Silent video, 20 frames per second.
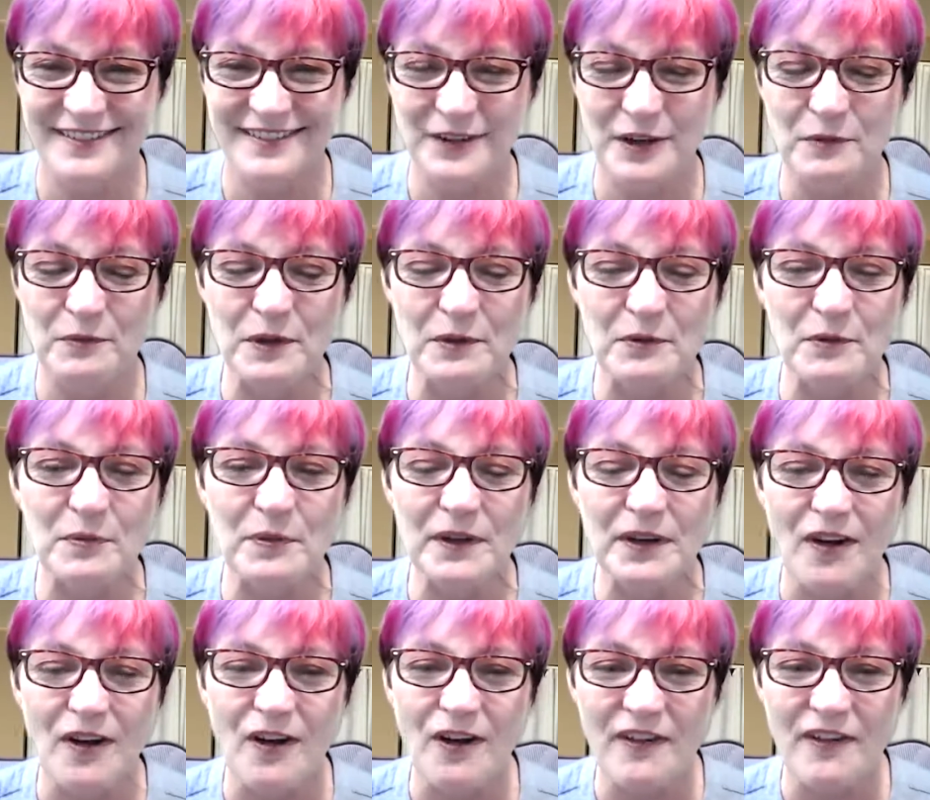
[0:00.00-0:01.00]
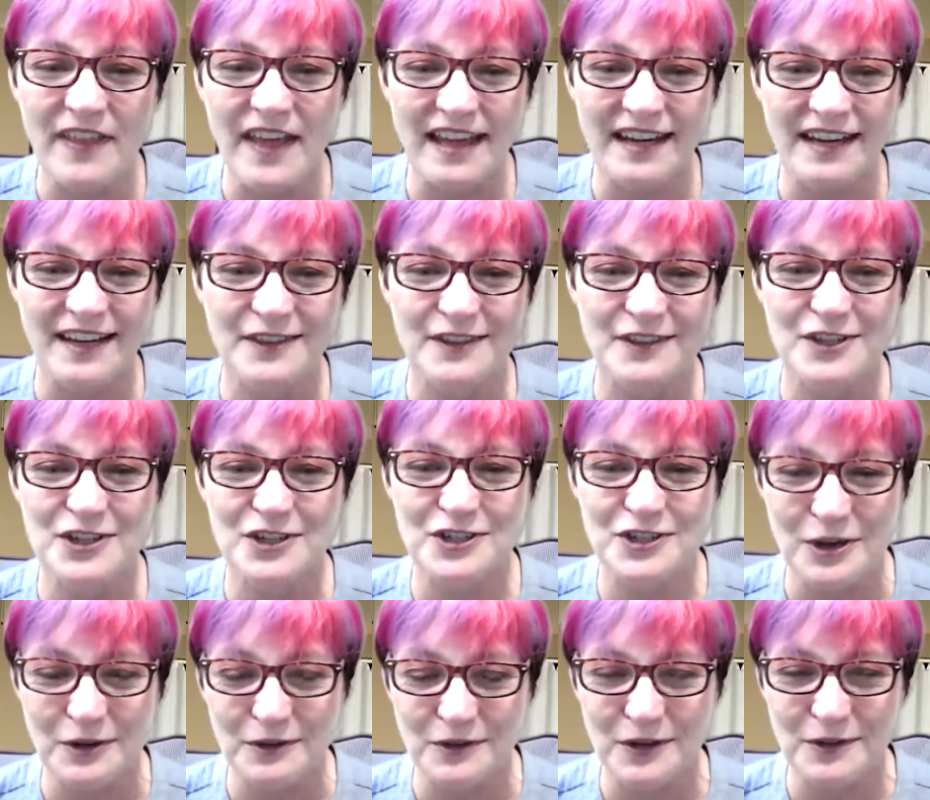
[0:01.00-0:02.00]
Well, we will put all that in the
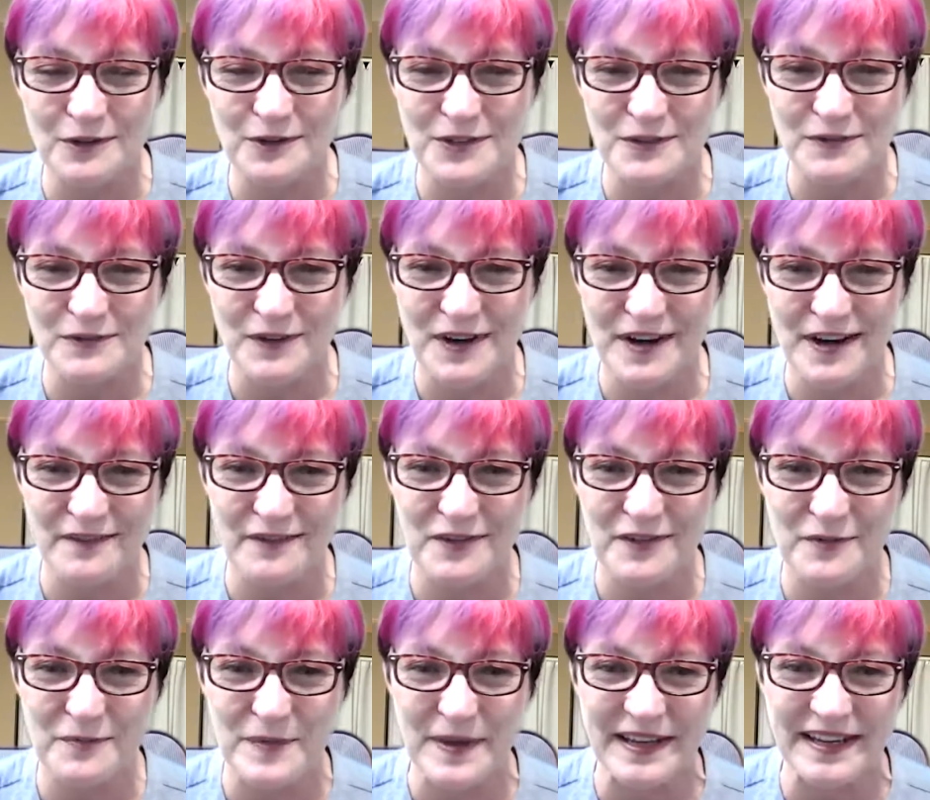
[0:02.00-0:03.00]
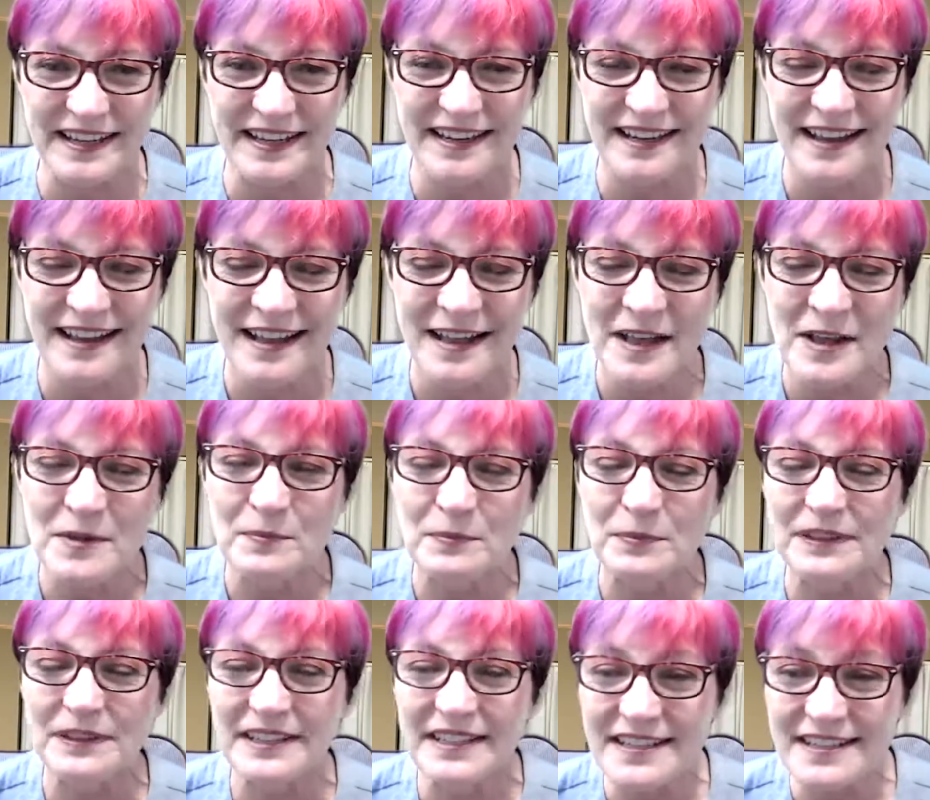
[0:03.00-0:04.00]
show notes for everybody.
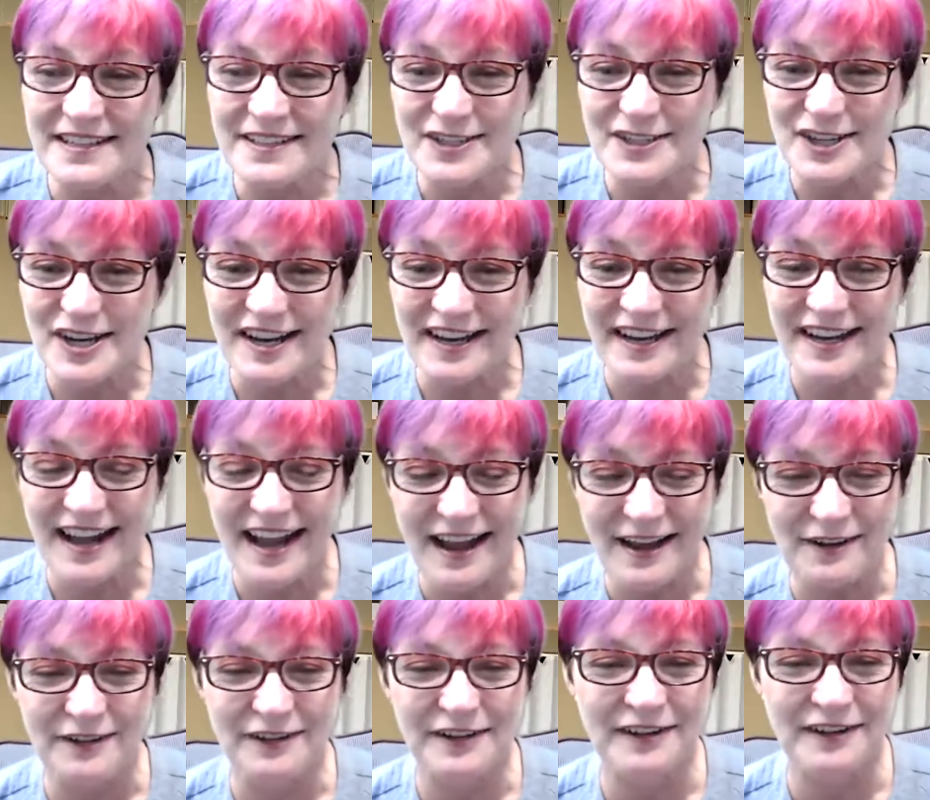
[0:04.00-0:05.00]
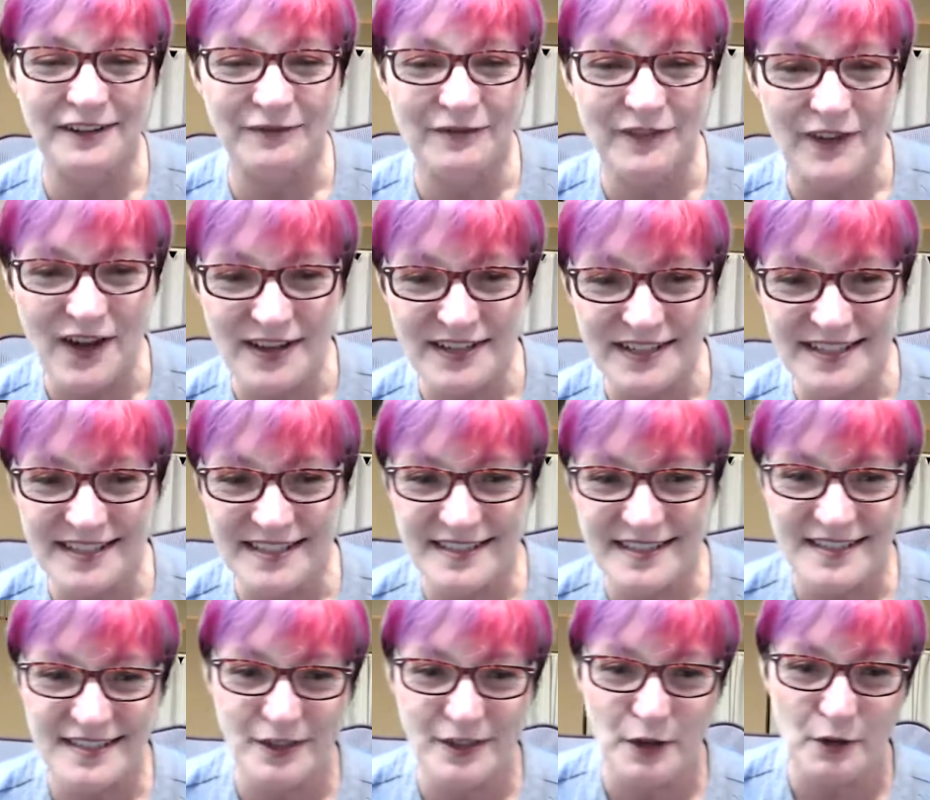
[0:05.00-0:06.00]
Please check out
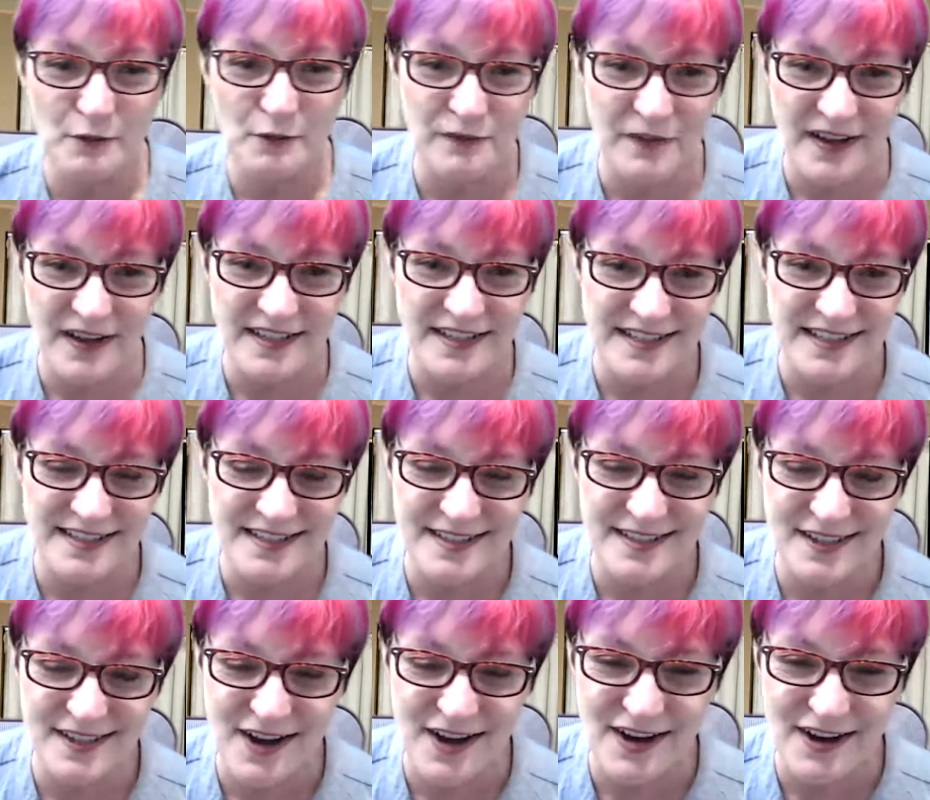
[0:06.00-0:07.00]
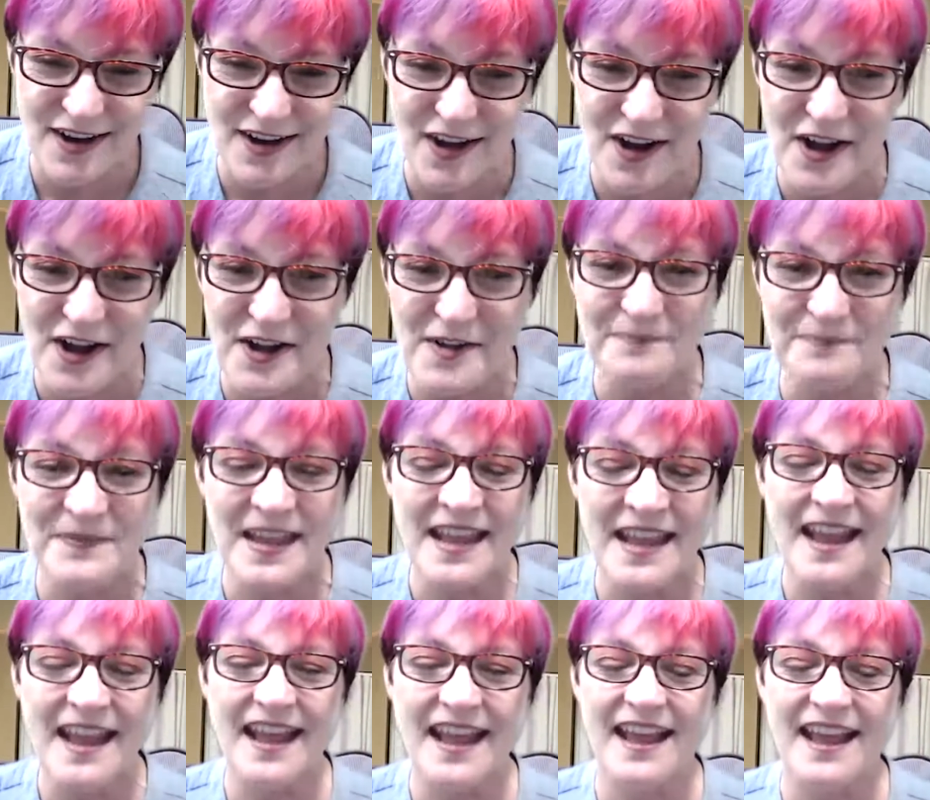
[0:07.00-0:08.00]
Fontis, gofontis.com,
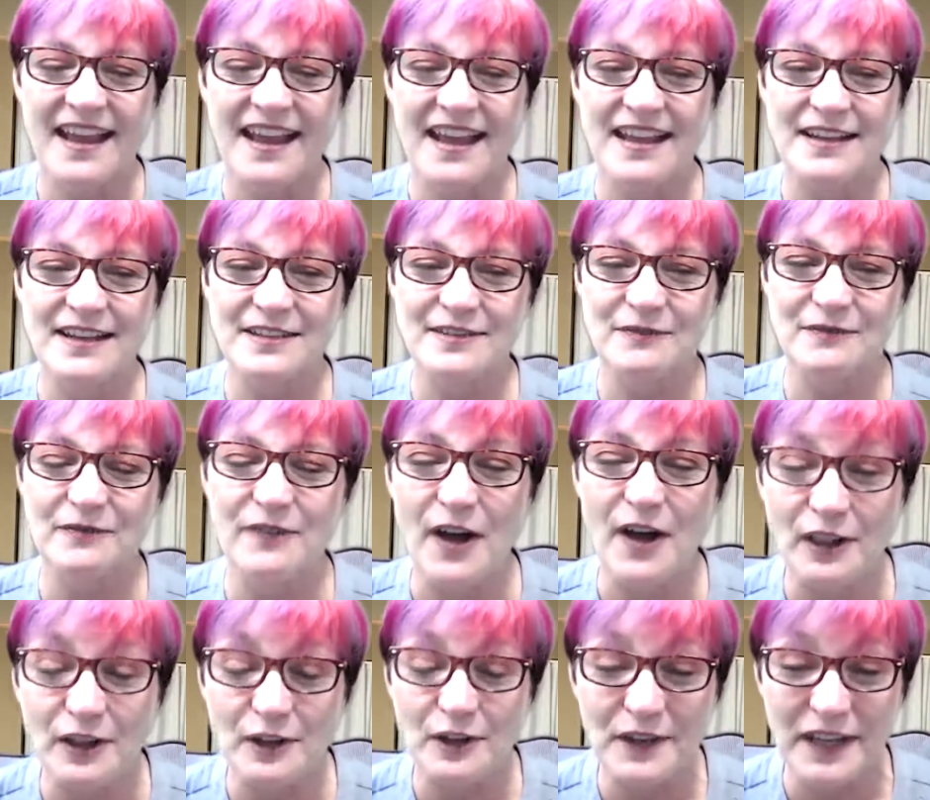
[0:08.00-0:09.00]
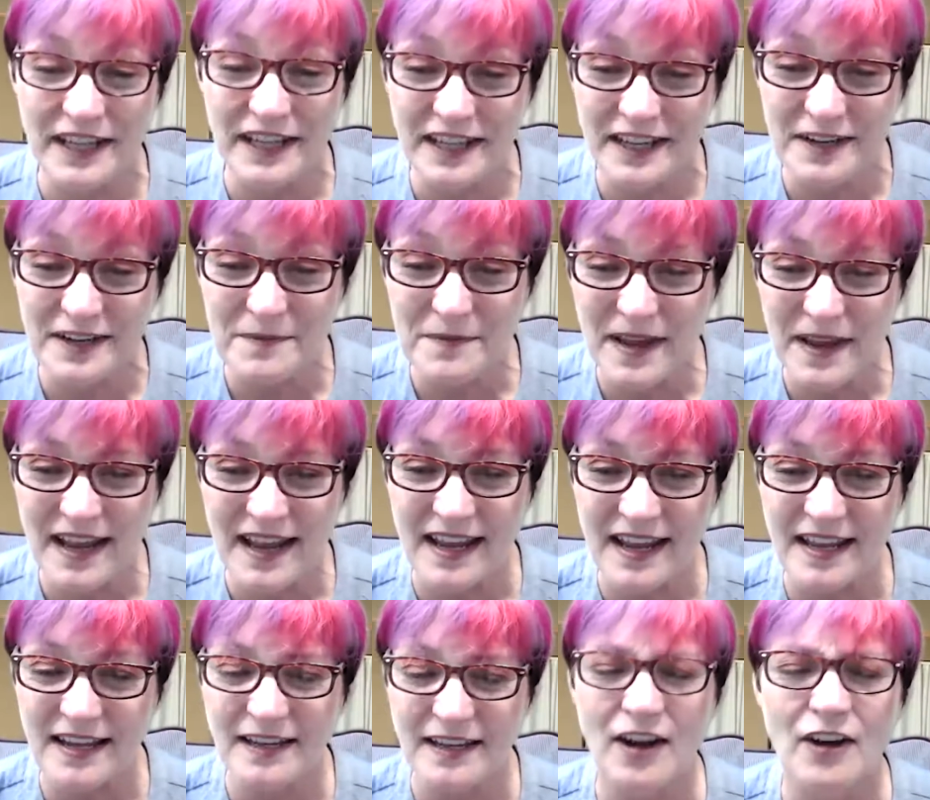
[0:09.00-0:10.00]
and follow Kim.
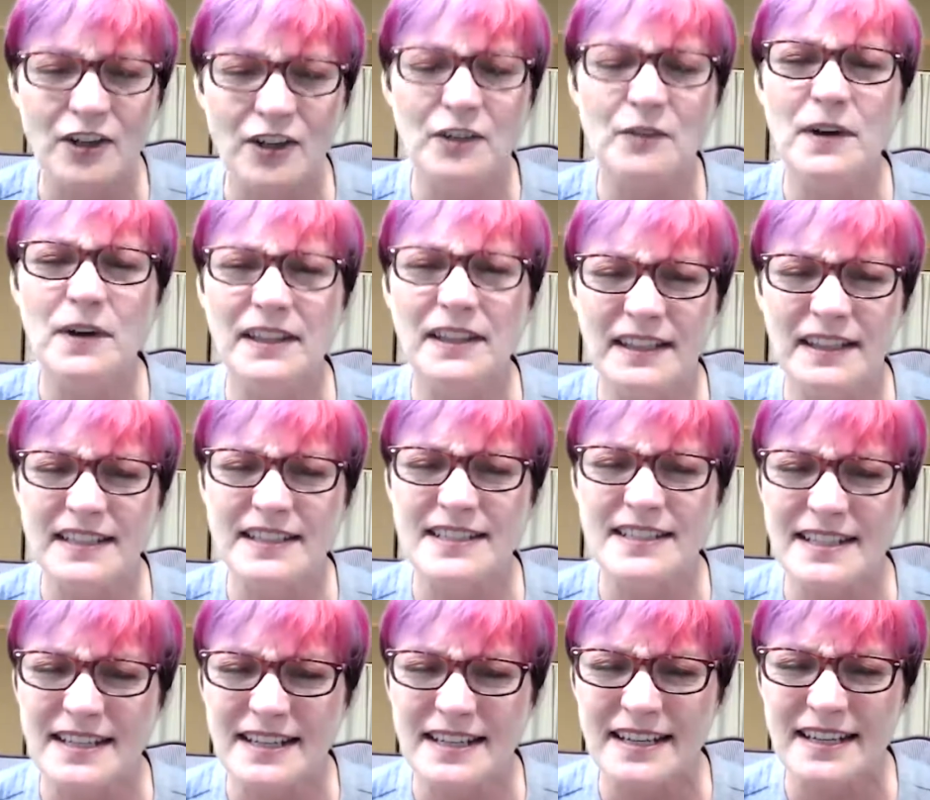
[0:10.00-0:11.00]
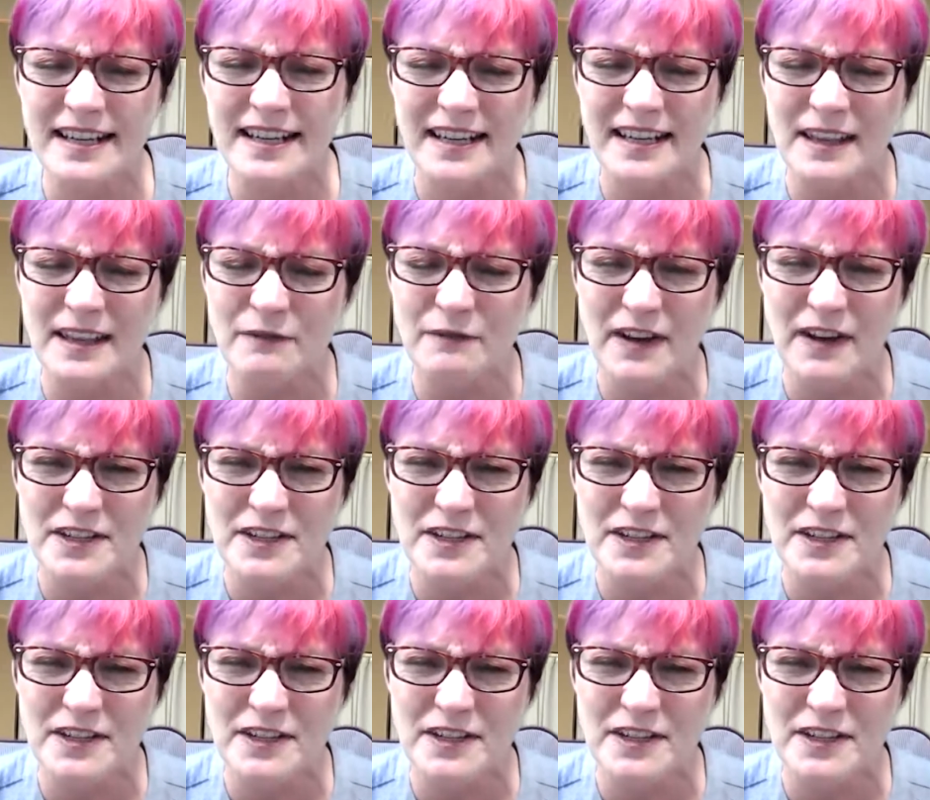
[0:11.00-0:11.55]
And are you on LinkedIn? Can they find you?